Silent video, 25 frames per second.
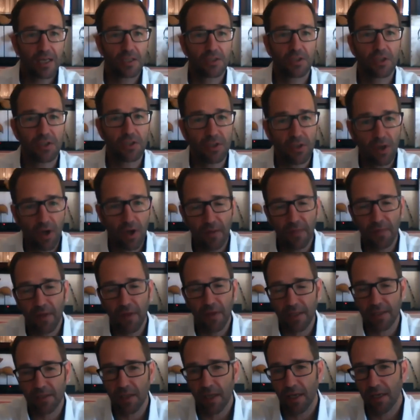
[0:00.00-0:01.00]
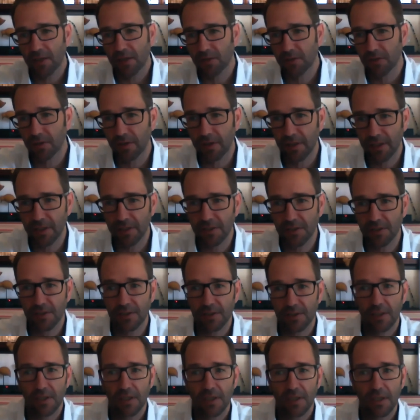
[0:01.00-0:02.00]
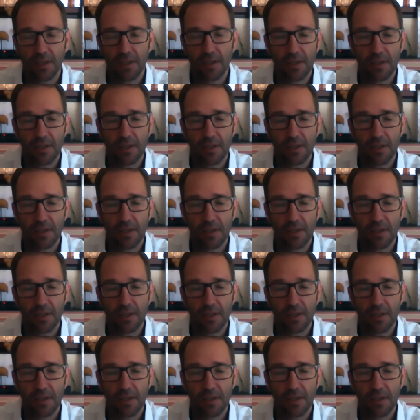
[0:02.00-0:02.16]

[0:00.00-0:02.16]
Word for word: just on that, Andrew, oh, is you